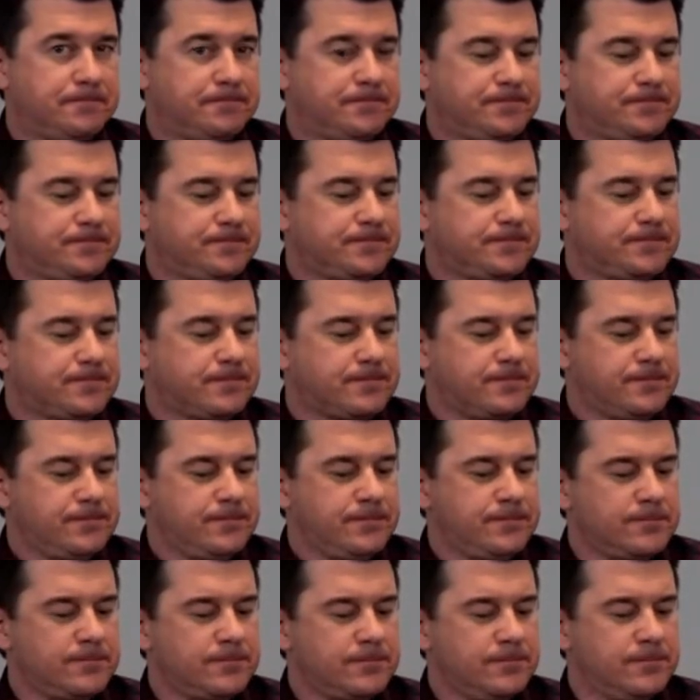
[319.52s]

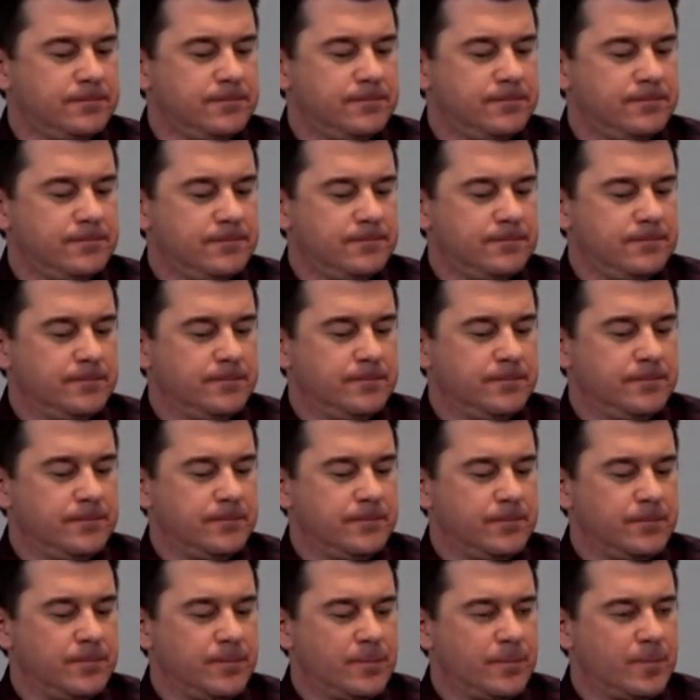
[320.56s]

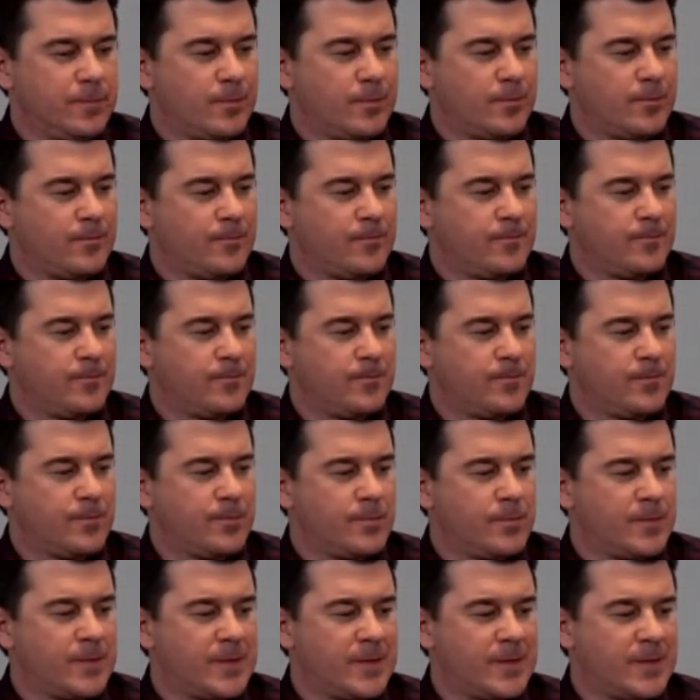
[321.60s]

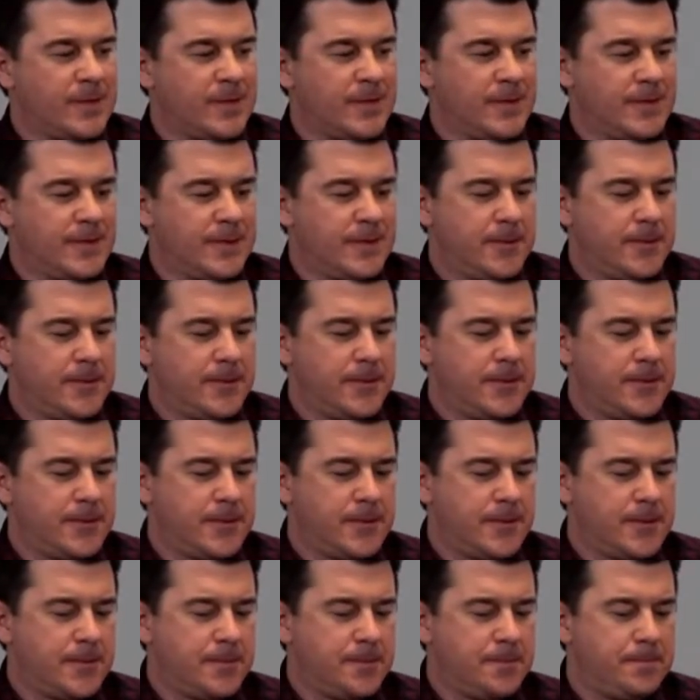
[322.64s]

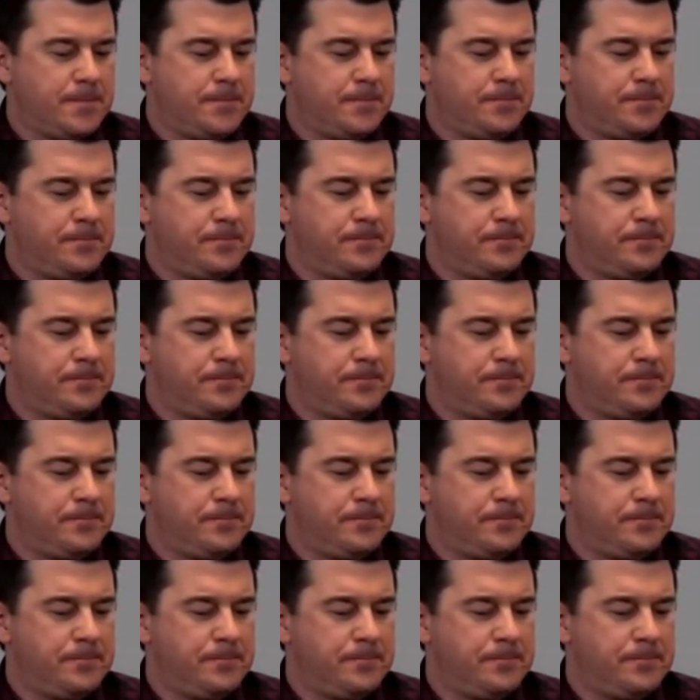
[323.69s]
[no speech]